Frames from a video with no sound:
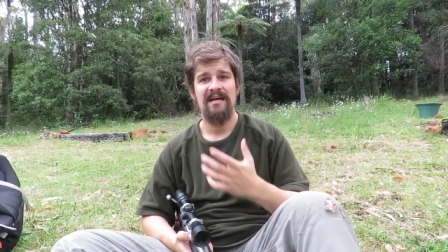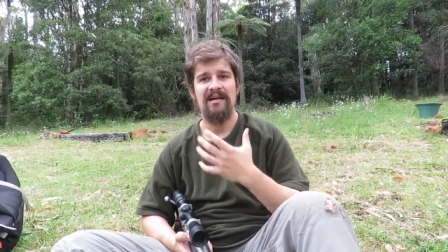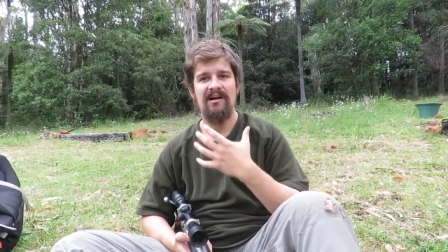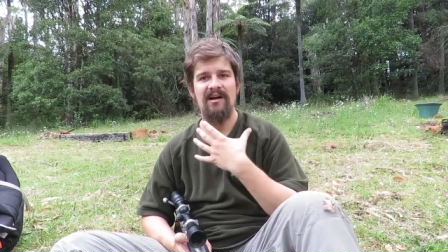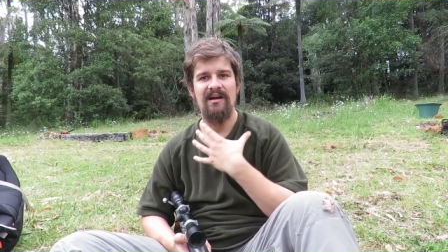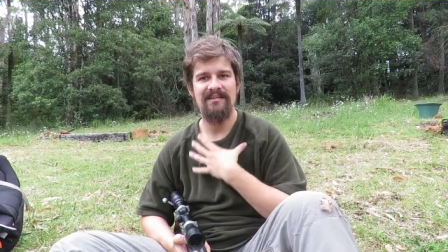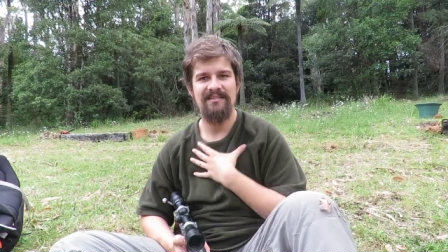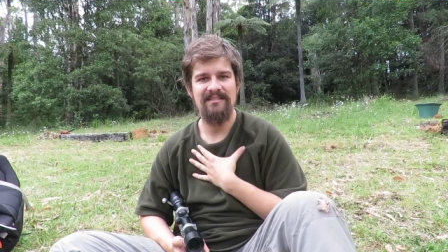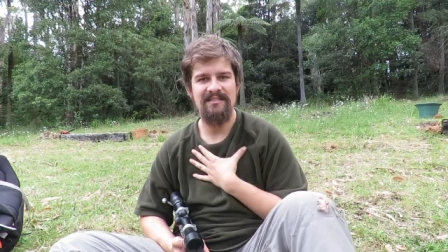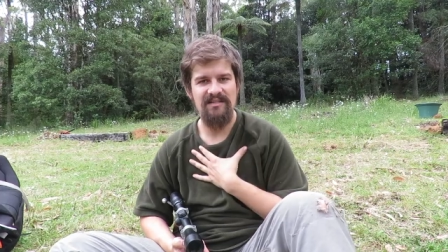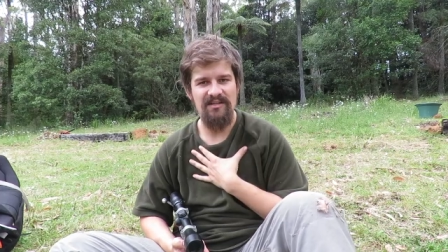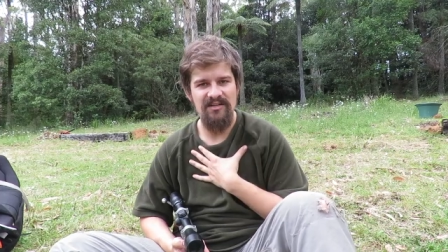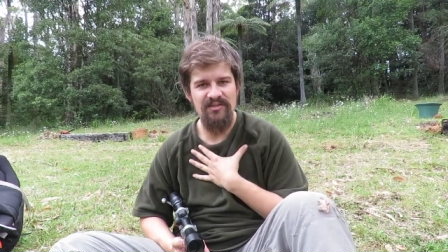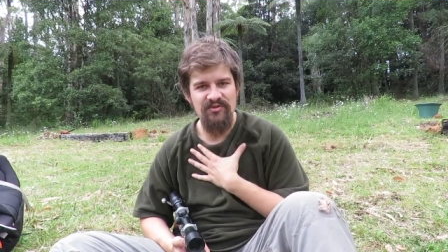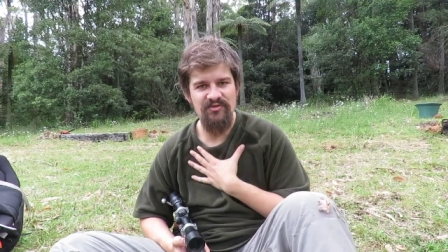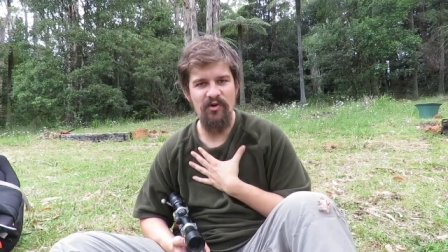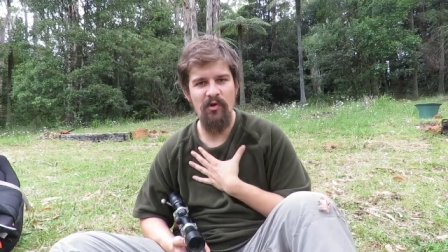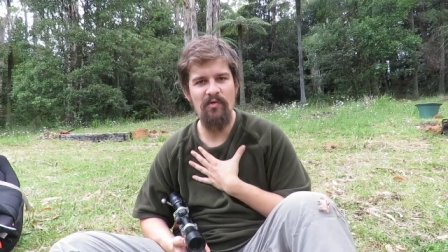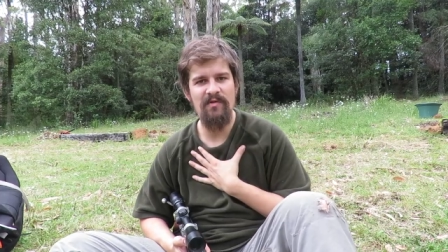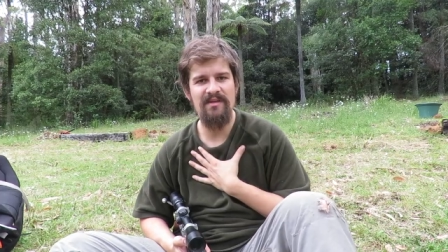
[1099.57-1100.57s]
Guys,
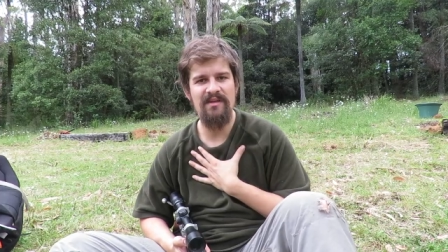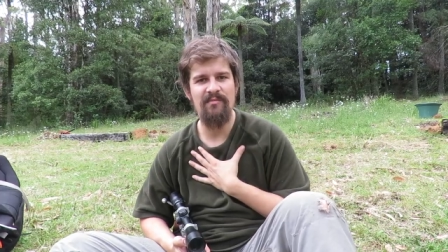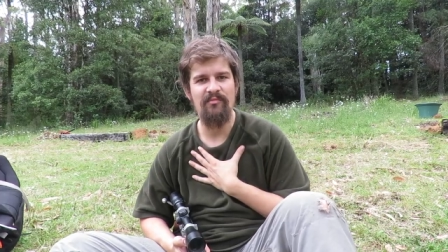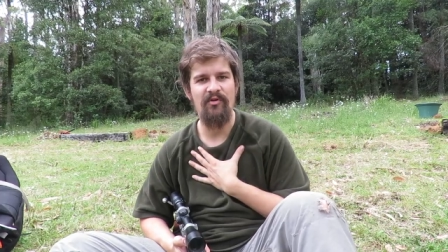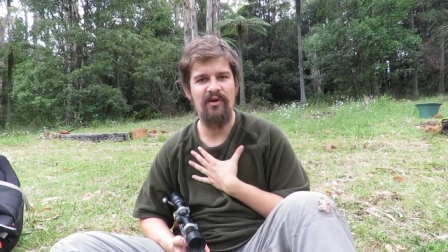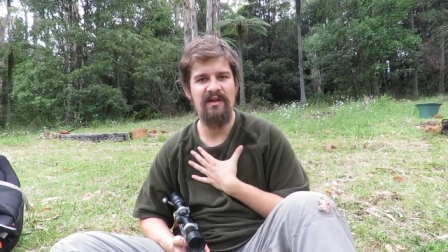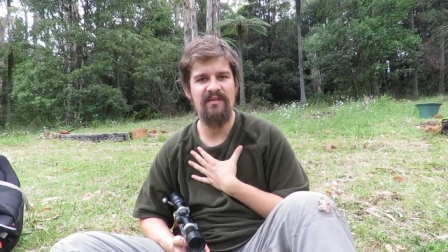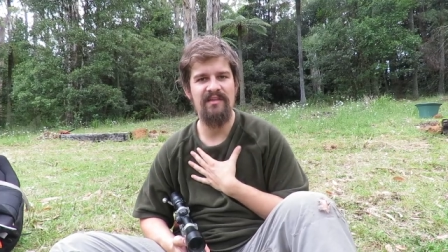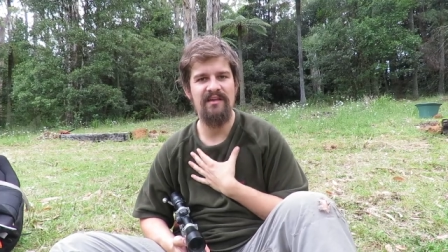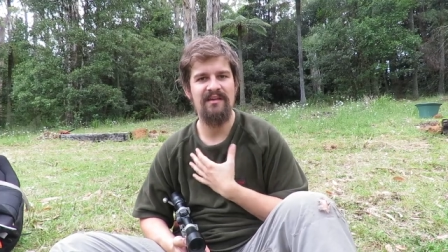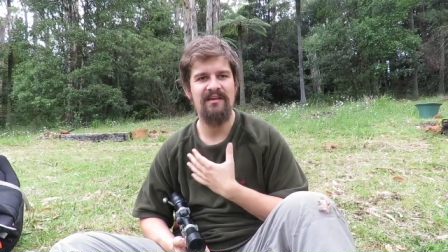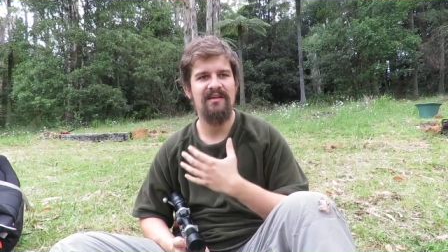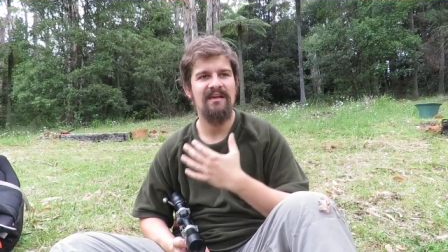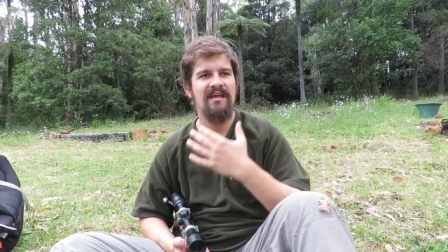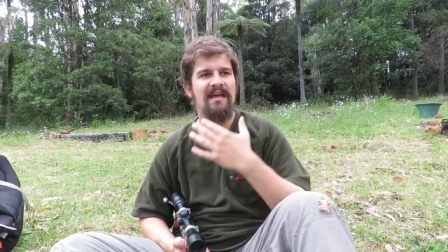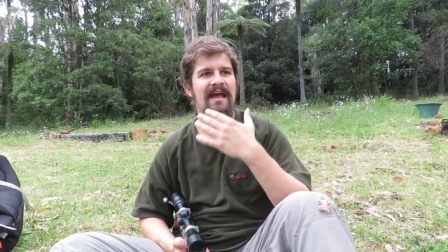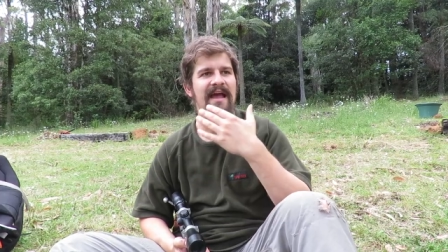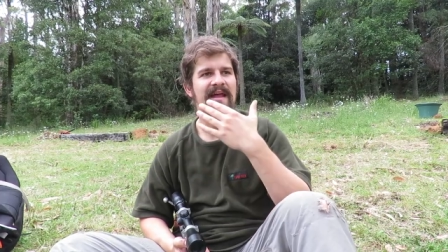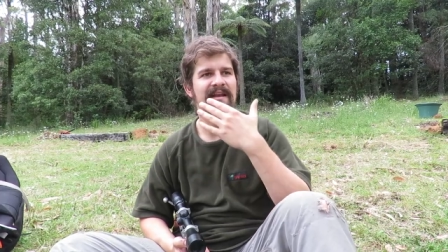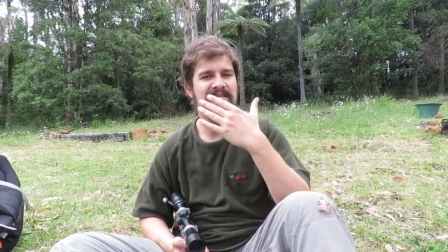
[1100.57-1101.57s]
controlling your breathing
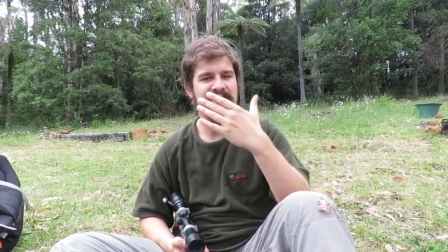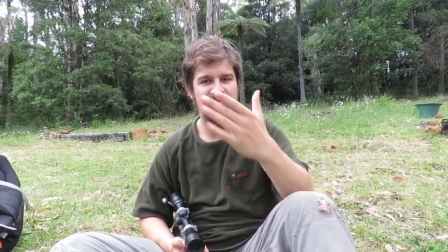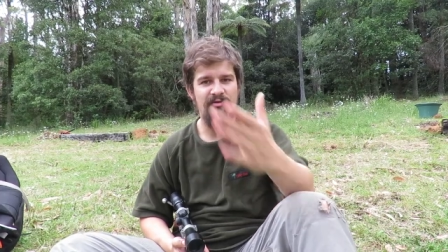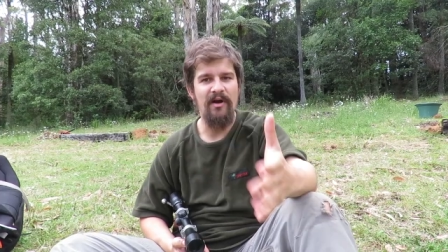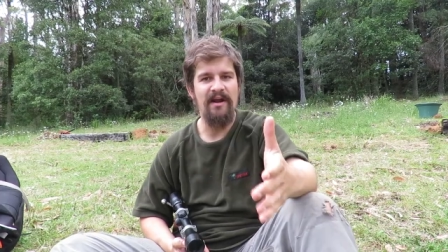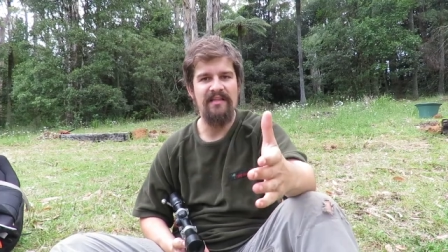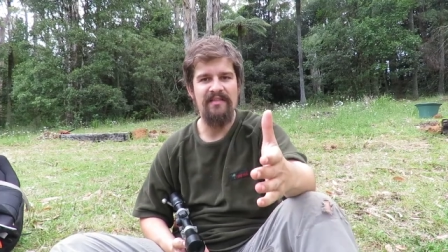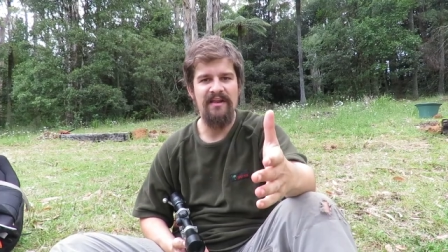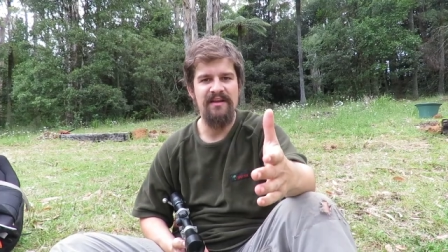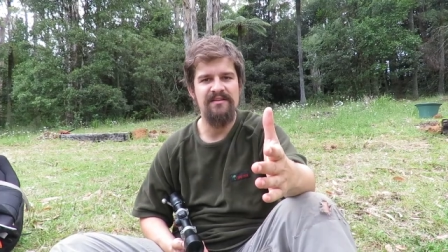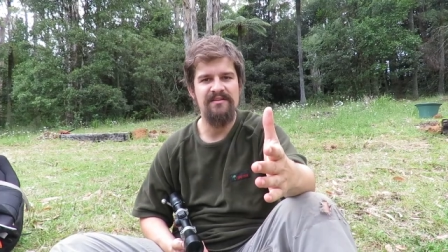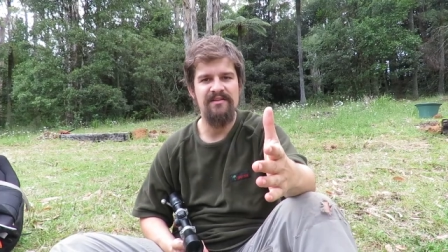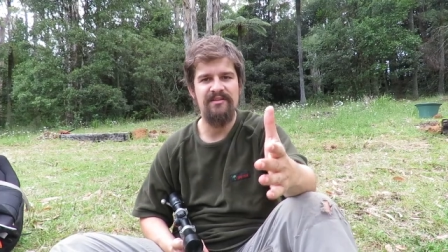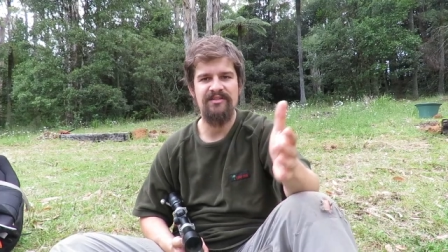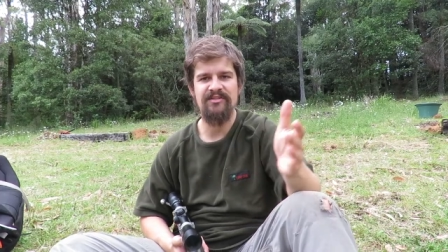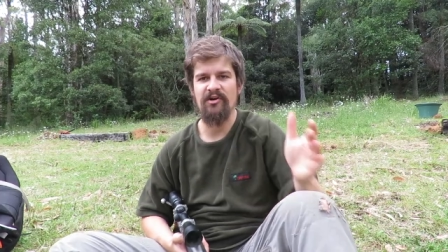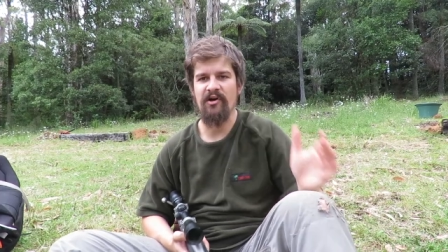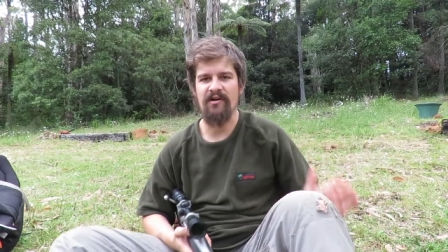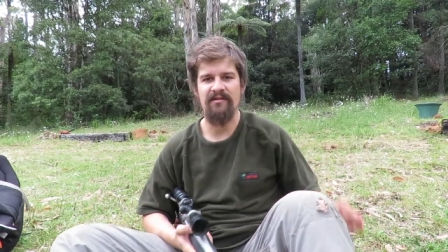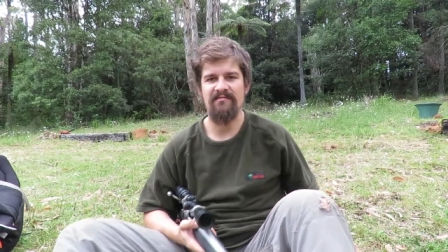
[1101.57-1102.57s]
and integrating that into
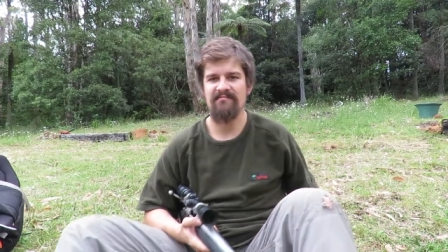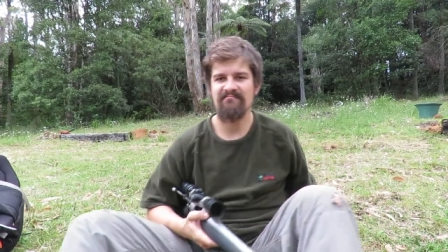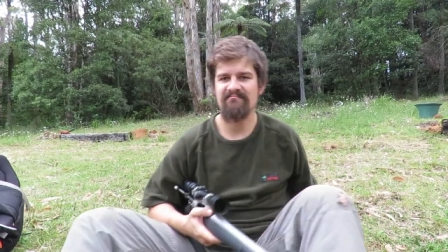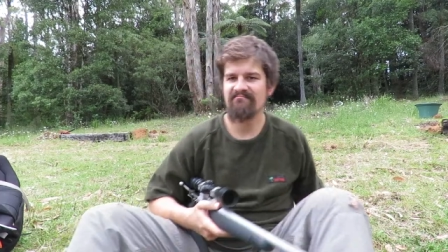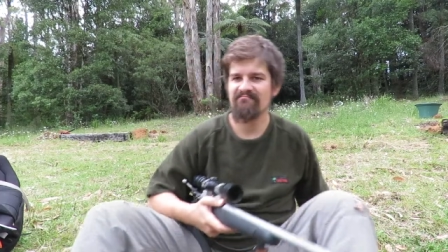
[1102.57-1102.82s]
the shot,